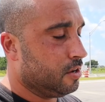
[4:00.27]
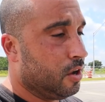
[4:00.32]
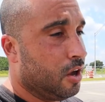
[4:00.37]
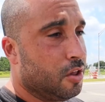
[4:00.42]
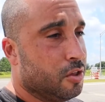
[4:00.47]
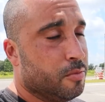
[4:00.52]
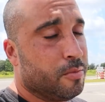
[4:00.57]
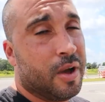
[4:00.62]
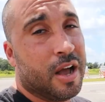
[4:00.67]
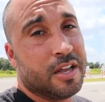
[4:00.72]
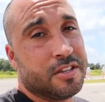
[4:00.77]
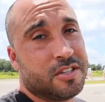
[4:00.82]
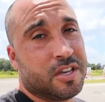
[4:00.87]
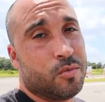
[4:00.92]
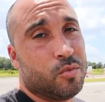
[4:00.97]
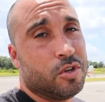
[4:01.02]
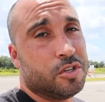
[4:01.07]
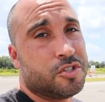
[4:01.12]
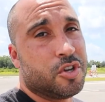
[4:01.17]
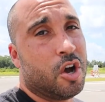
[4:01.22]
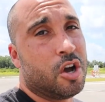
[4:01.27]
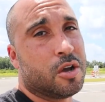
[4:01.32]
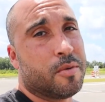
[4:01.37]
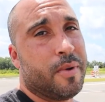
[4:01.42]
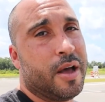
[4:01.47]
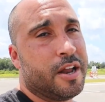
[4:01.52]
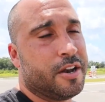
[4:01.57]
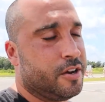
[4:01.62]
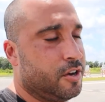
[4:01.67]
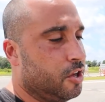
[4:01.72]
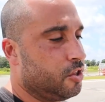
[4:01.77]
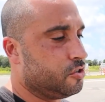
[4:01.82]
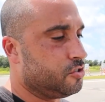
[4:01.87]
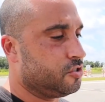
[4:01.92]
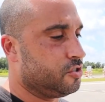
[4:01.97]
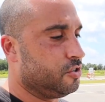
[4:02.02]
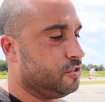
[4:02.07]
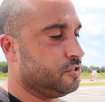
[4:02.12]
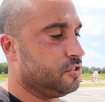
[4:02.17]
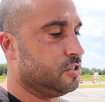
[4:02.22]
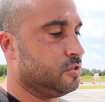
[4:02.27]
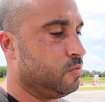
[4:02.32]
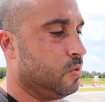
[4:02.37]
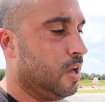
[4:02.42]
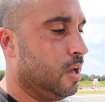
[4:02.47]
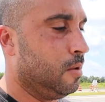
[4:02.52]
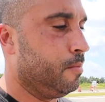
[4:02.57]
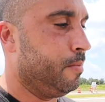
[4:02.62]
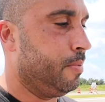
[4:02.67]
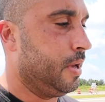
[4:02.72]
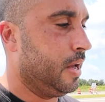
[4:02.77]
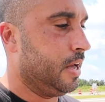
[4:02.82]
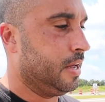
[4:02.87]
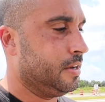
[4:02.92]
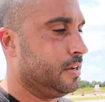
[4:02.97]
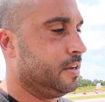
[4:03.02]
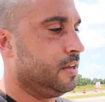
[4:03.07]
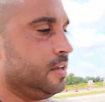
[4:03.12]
know, other mods that we'll talk about in other series as well. But